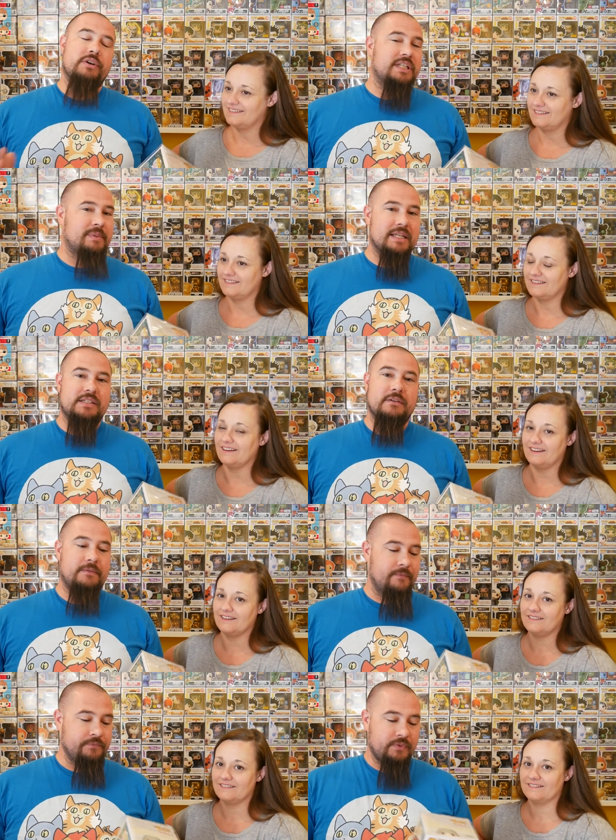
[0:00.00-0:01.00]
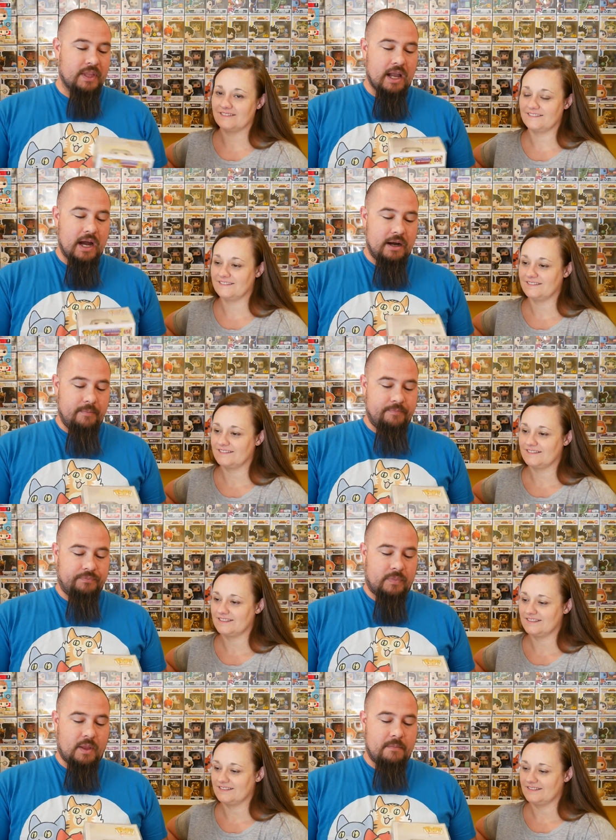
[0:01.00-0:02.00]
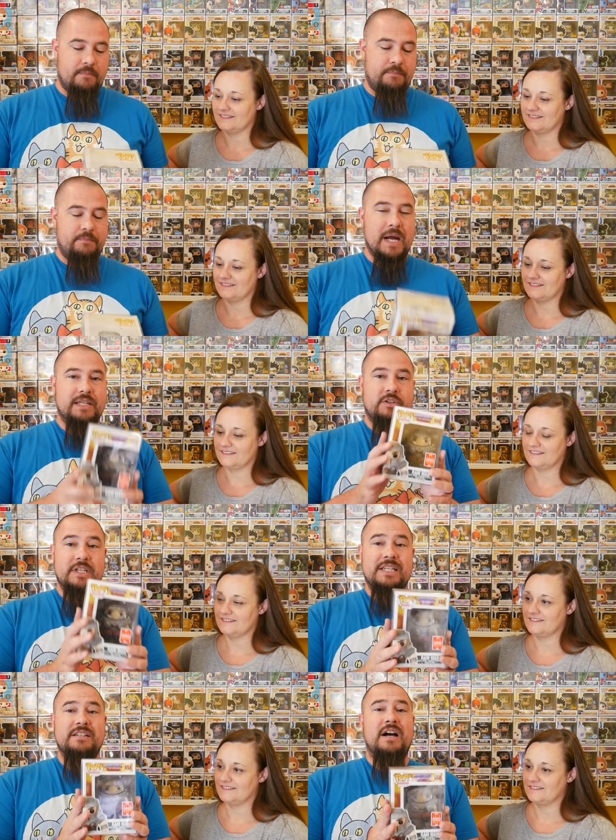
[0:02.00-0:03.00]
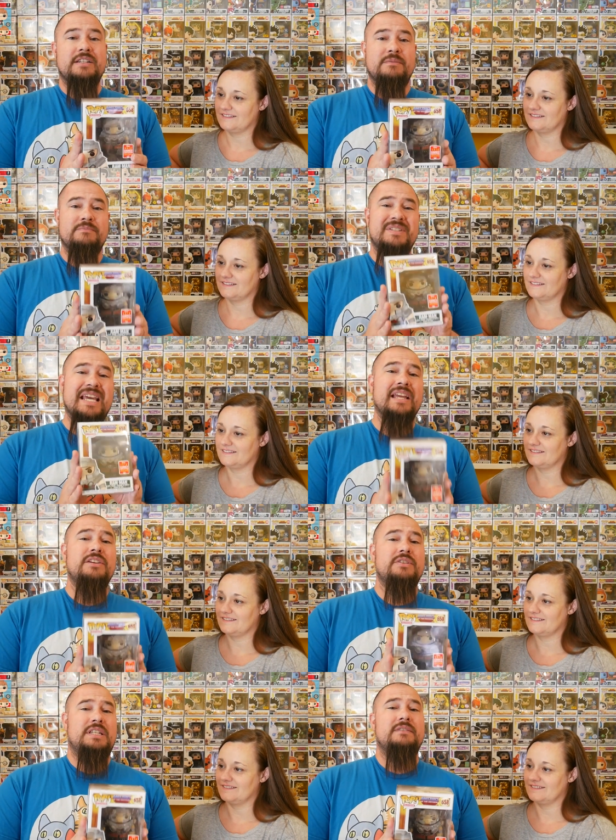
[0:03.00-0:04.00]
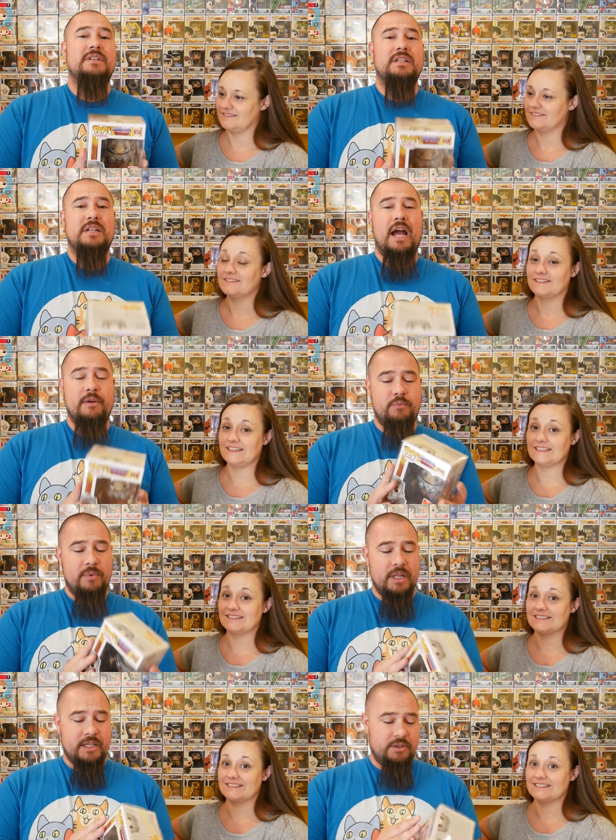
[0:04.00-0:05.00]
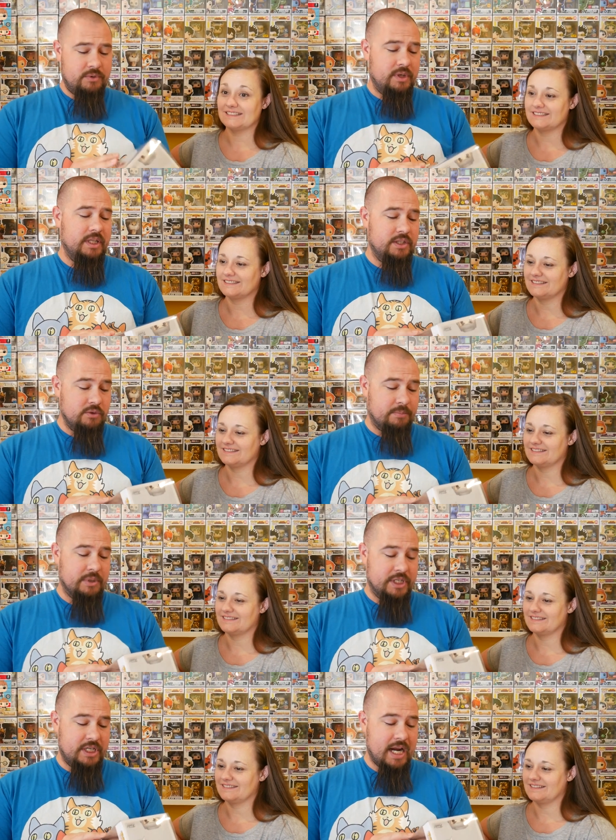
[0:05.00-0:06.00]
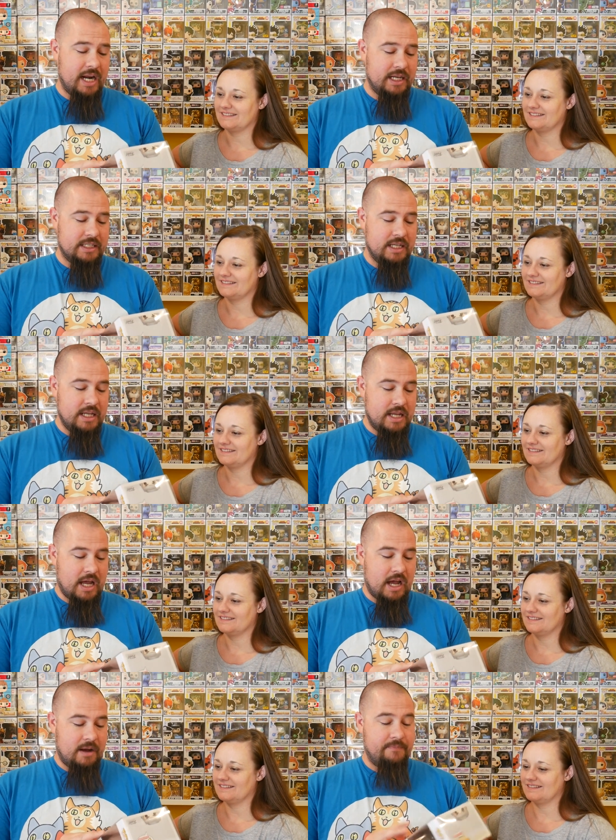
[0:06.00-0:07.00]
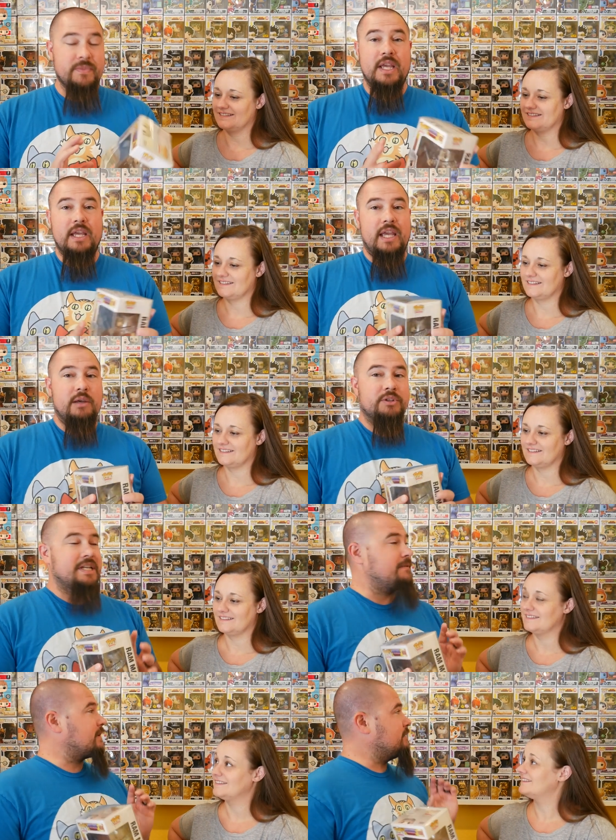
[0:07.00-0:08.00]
Speaker 1: expensive. Yeah. Um, But, so this is awesome. Thank you, Steven. I yes. really, really do appreciate it. Um, he will definitely